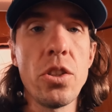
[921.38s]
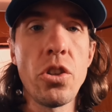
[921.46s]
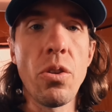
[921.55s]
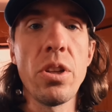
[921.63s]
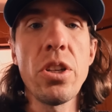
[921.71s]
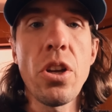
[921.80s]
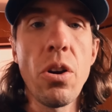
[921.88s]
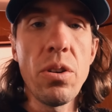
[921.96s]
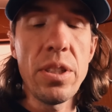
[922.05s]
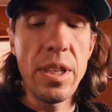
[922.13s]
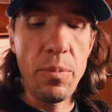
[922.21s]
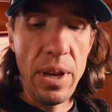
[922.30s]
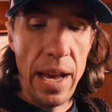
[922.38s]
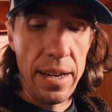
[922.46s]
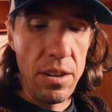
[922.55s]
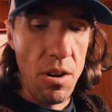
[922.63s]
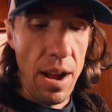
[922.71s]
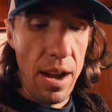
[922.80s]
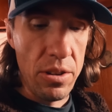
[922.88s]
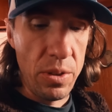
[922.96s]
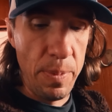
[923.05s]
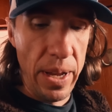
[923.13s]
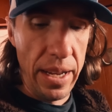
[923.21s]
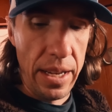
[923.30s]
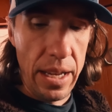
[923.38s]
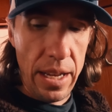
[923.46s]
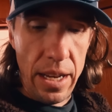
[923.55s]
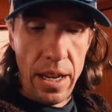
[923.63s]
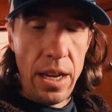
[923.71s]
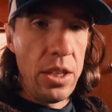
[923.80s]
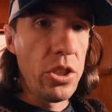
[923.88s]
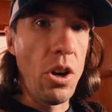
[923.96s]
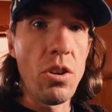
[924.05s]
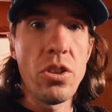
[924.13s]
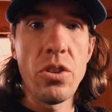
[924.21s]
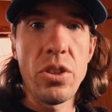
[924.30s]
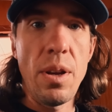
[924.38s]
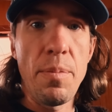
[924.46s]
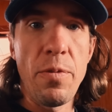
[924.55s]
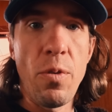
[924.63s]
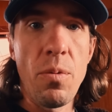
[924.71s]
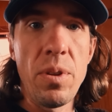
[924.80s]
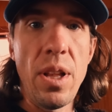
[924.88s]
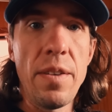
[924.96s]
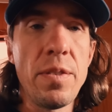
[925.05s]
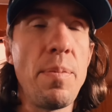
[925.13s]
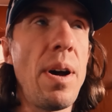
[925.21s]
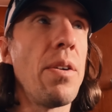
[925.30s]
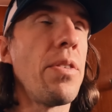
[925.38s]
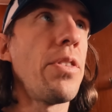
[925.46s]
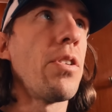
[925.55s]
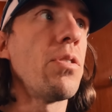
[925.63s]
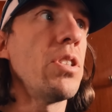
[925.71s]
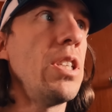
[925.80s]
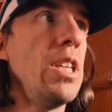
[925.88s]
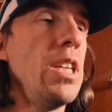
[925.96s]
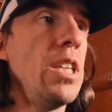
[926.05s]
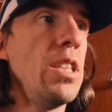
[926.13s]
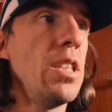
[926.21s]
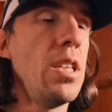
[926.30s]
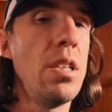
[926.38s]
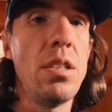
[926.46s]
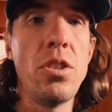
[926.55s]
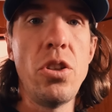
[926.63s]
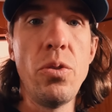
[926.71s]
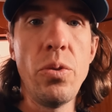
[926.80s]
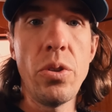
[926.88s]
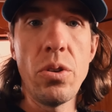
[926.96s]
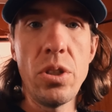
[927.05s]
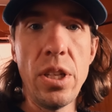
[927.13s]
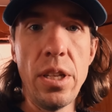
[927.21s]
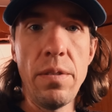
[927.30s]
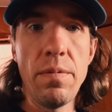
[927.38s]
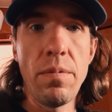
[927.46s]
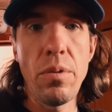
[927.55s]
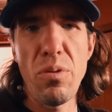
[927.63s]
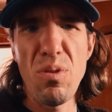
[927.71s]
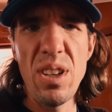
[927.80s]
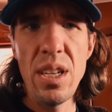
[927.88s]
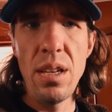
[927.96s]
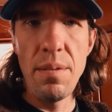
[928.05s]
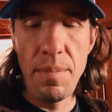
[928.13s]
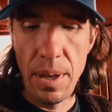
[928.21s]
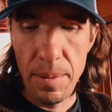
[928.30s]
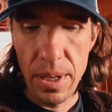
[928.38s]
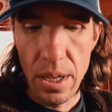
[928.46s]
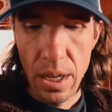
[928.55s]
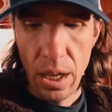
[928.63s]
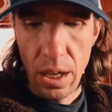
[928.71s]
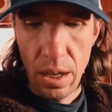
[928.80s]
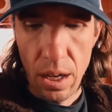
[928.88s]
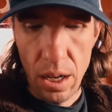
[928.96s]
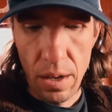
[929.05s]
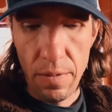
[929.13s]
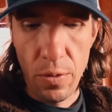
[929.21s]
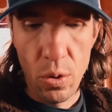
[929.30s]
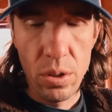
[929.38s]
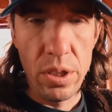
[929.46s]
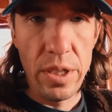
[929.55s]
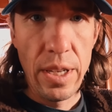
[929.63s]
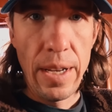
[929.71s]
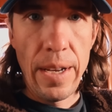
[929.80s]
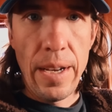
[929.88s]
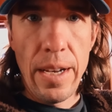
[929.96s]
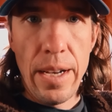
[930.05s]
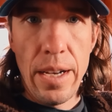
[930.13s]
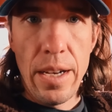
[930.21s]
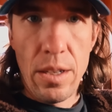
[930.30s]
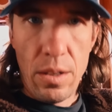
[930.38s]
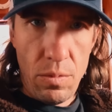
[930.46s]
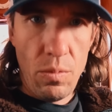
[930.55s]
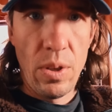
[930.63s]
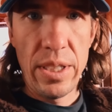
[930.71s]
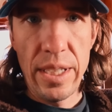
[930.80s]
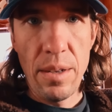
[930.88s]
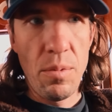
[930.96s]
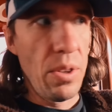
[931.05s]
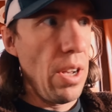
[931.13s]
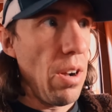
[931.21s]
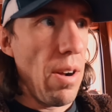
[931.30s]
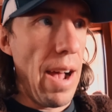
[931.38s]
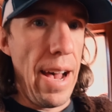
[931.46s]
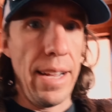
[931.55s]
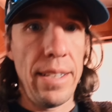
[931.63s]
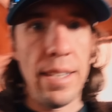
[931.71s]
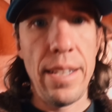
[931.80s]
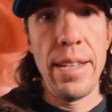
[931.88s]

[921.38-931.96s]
So the Dakotas that we had in our house bank charged those up before we left about 13 2 13 3 maybe uh, volts let's see where they're at